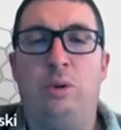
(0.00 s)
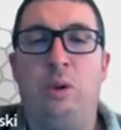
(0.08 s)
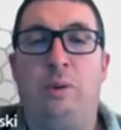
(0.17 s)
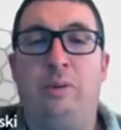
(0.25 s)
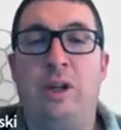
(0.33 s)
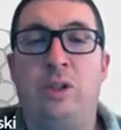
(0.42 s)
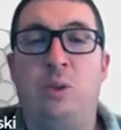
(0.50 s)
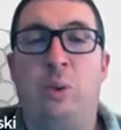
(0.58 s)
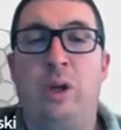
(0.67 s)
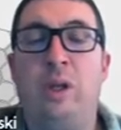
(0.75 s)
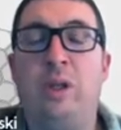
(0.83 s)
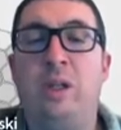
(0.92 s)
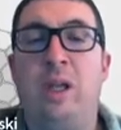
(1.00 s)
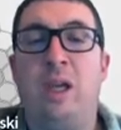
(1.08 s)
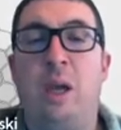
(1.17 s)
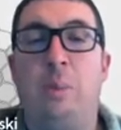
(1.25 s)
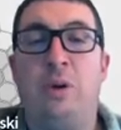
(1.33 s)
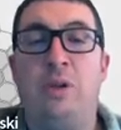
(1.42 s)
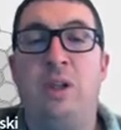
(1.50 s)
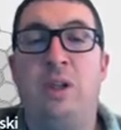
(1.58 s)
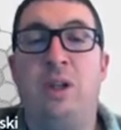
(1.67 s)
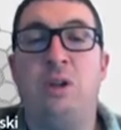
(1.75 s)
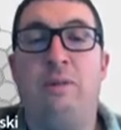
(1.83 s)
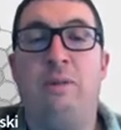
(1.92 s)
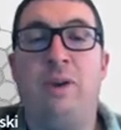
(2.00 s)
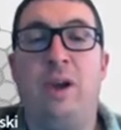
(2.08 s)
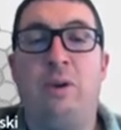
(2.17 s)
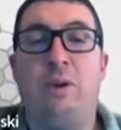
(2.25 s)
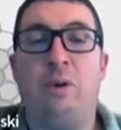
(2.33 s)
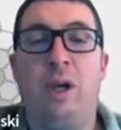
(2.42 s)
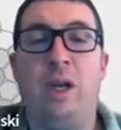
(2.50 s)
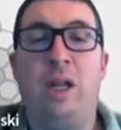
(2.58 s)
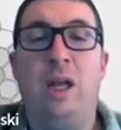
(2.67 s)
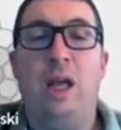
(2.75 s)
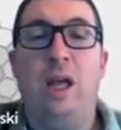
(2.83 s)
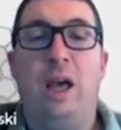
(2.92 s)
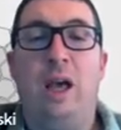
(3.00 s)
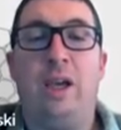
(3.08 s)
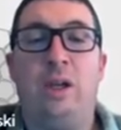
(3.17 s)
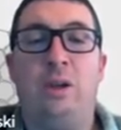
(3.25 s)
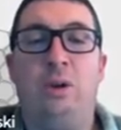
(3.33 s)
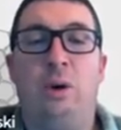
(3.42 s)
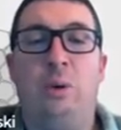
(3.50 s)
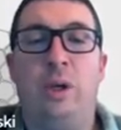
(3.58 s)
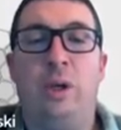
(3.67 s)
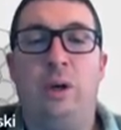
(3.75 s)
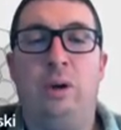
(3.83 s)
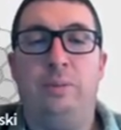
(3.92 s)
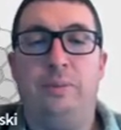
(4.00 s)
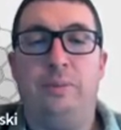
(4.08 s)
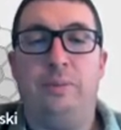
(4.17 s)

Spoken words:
So if I just wanted to take a percentage off the final grade, I could go here.